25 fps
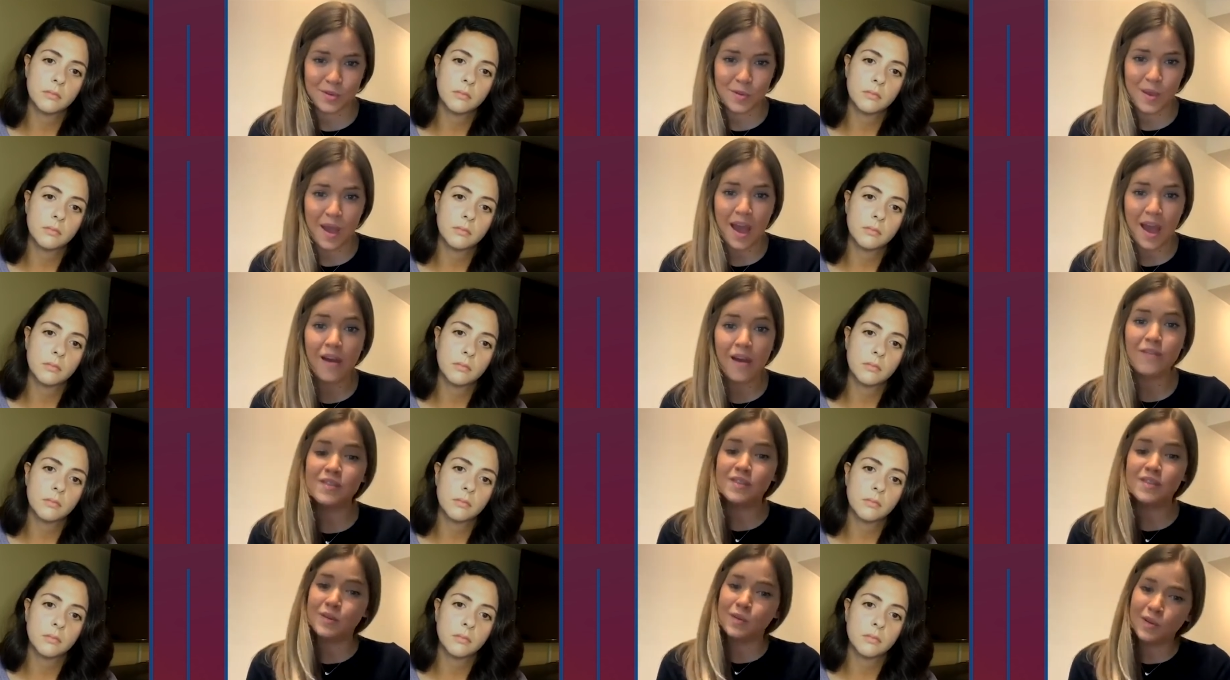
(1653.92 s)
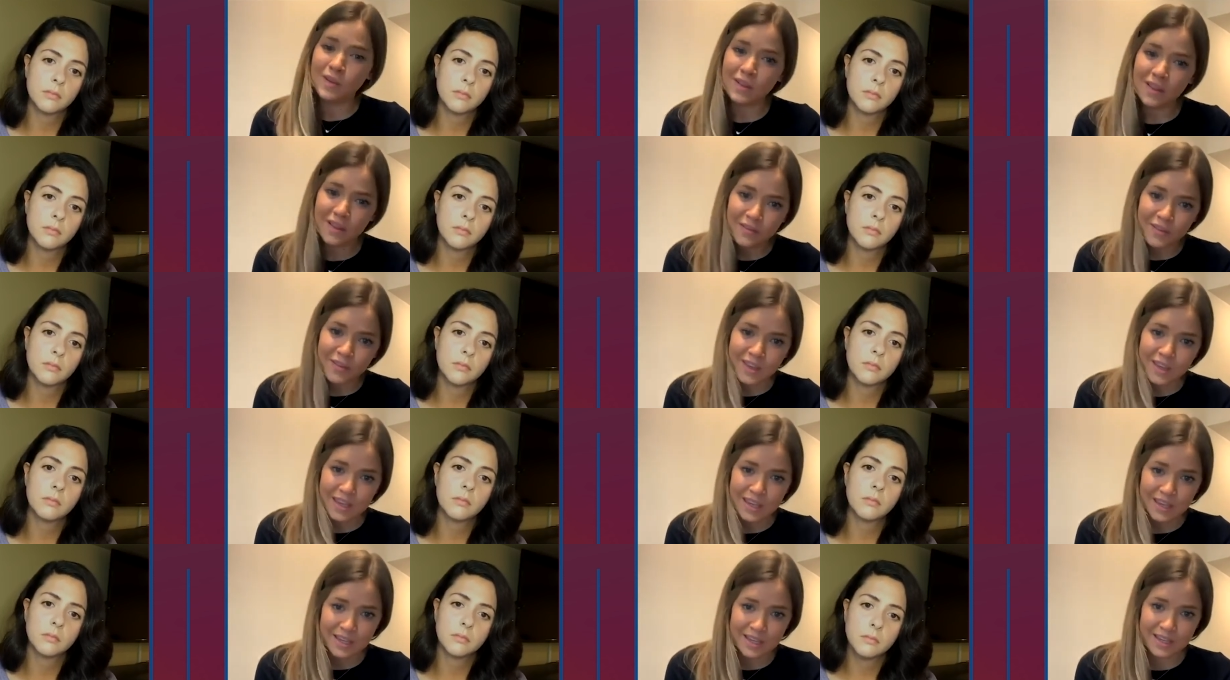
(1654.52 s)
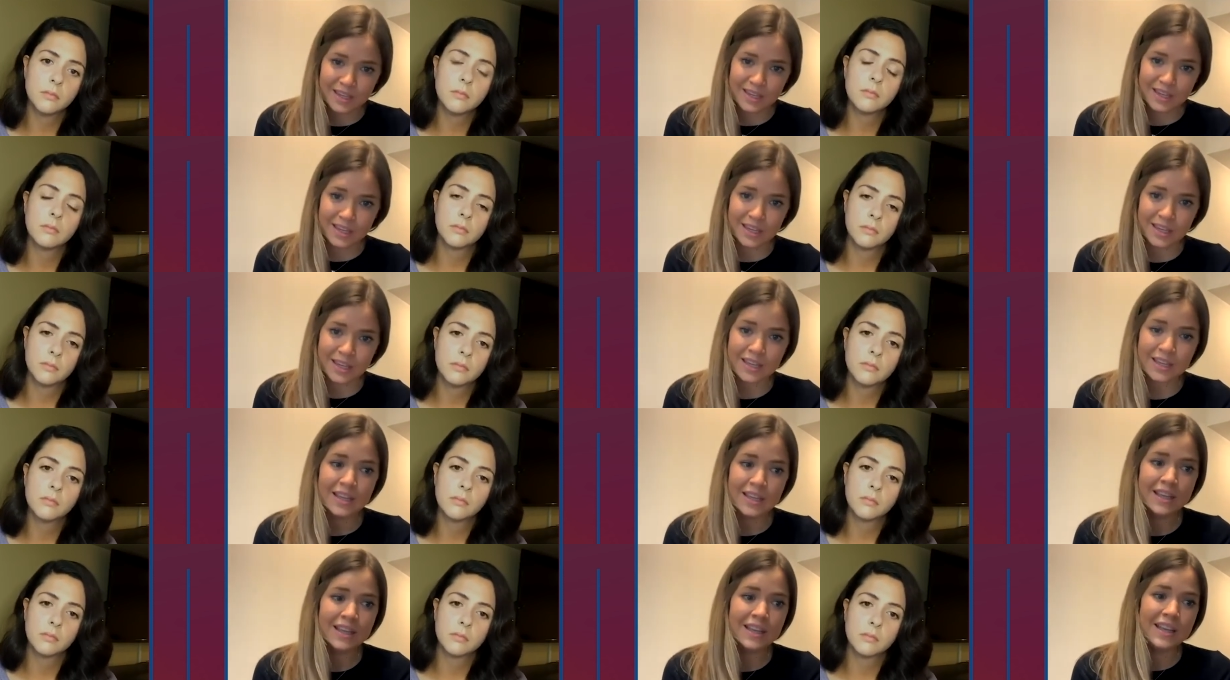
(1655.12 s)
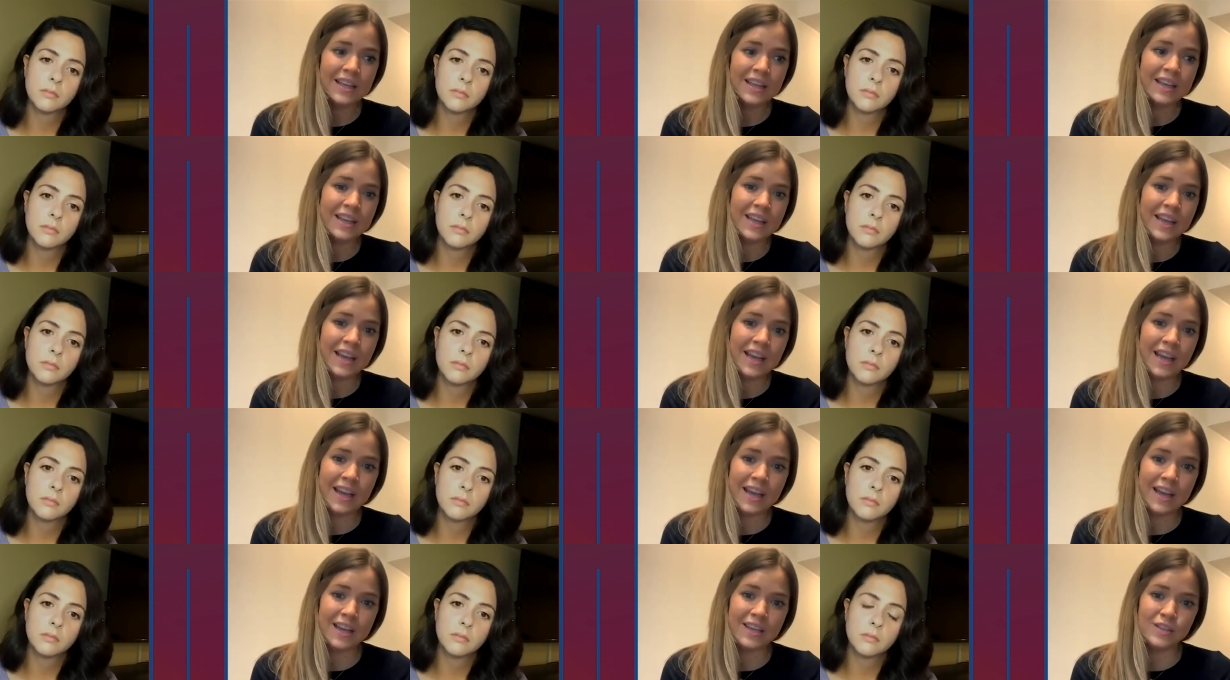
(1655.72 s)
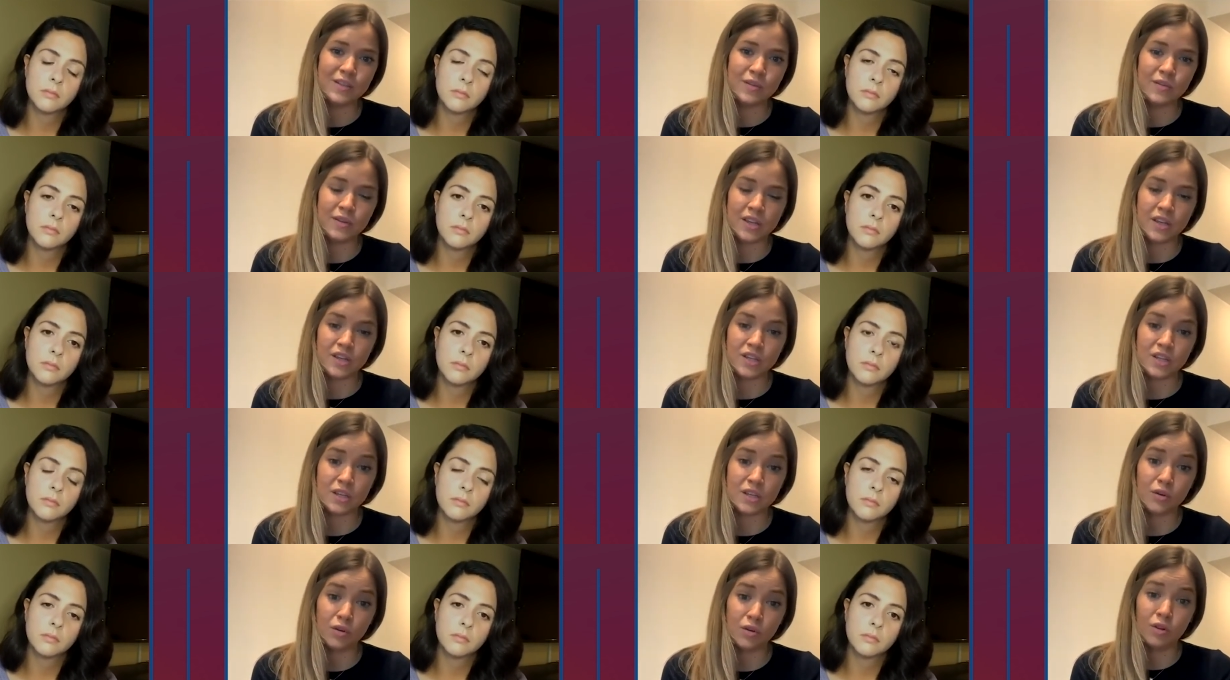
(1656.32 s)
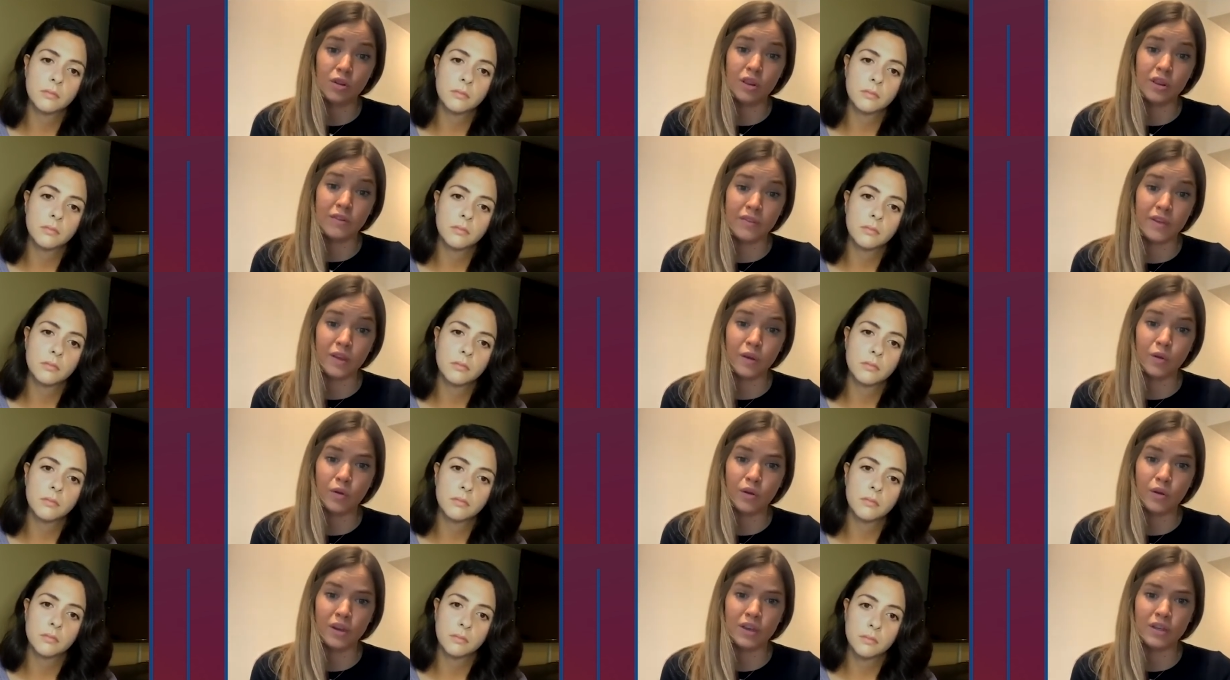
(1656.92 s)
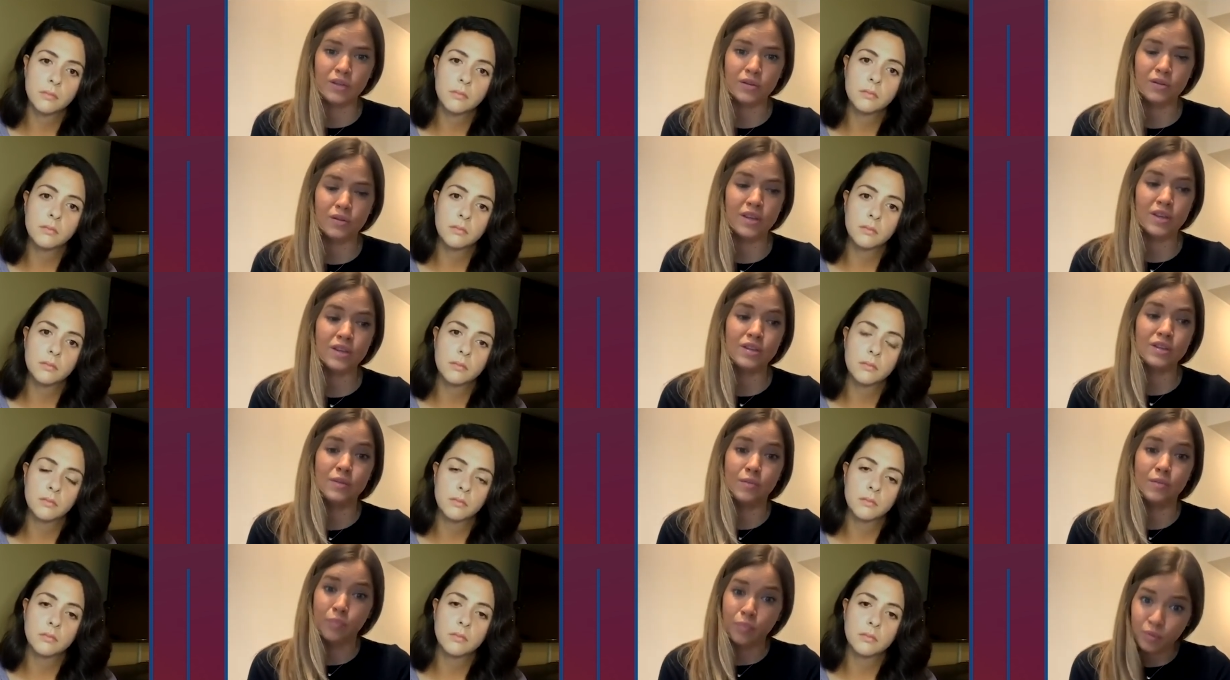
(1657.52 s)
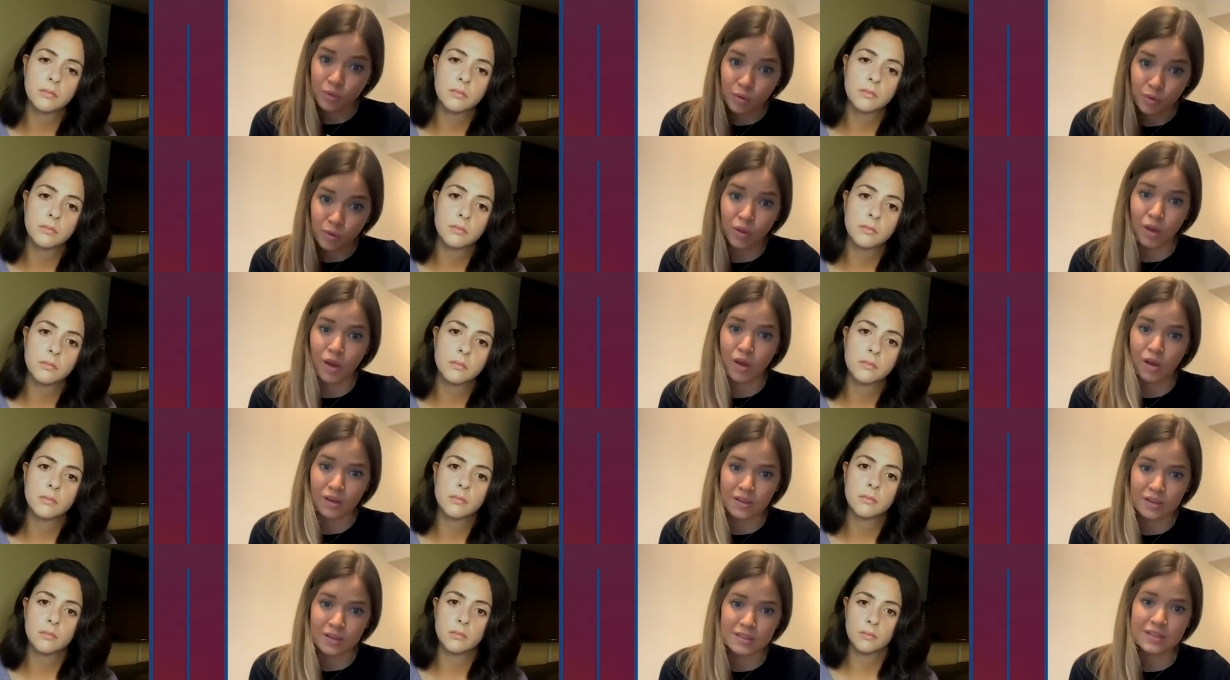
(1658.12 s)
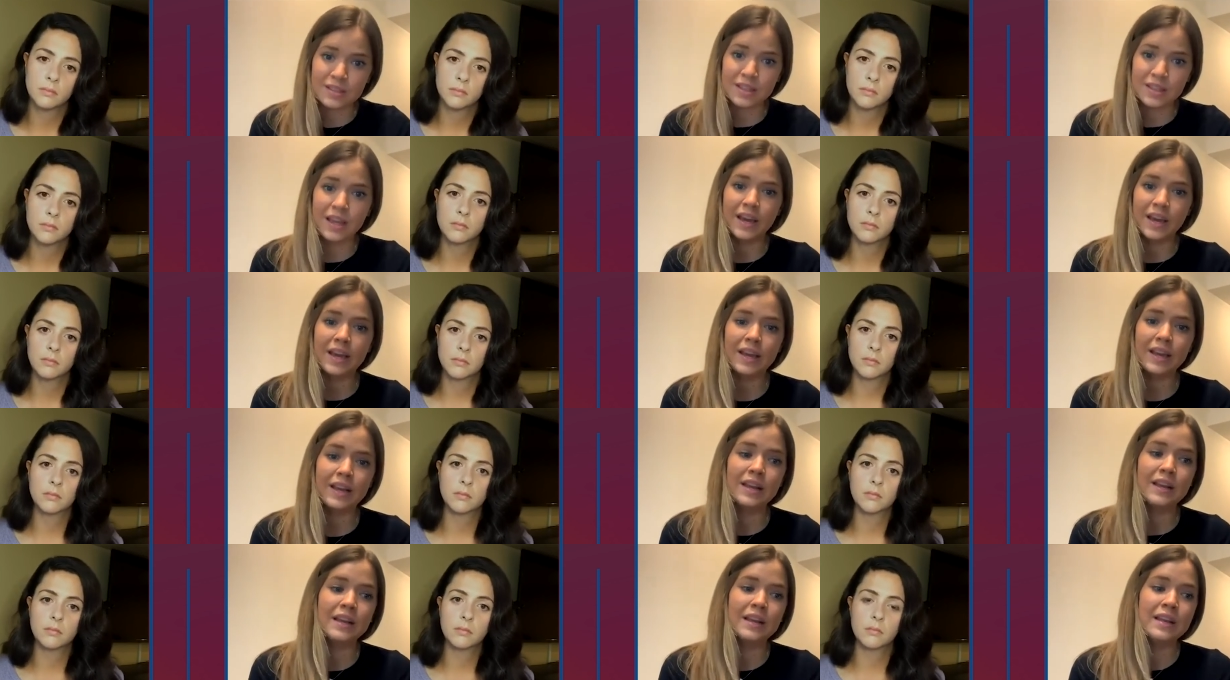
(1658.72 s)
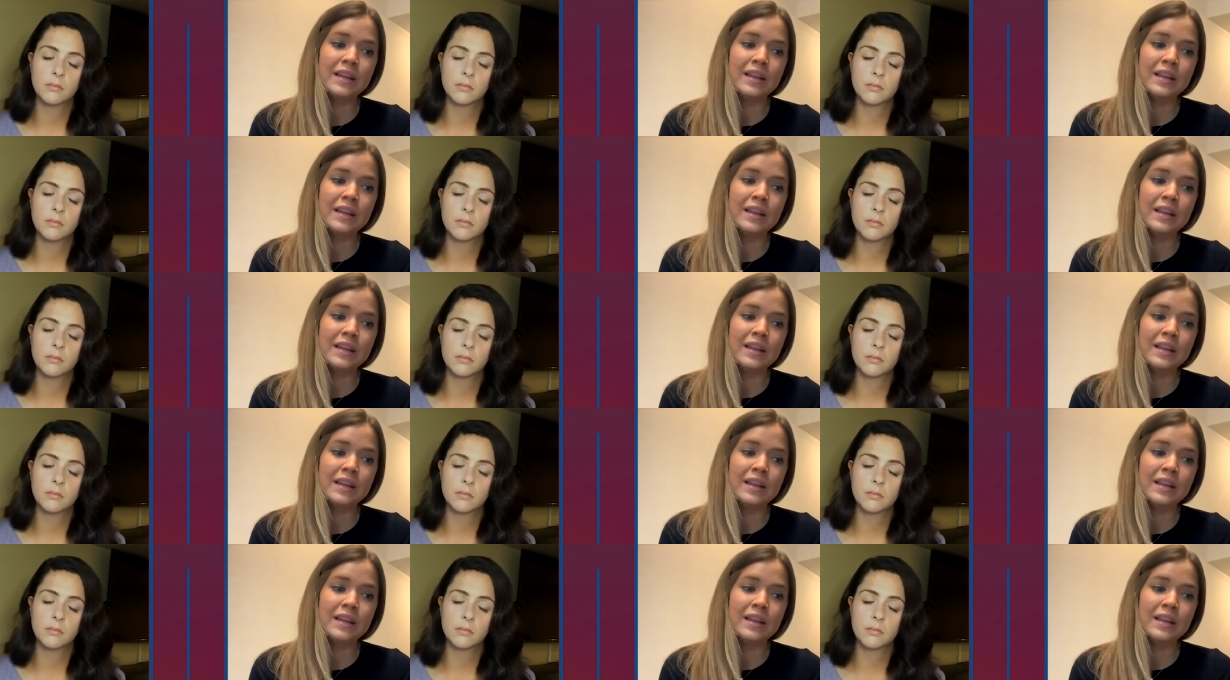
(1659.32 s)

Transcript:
Speaker 1: you have. So a living kidney donation or a living organ donation prolongs that.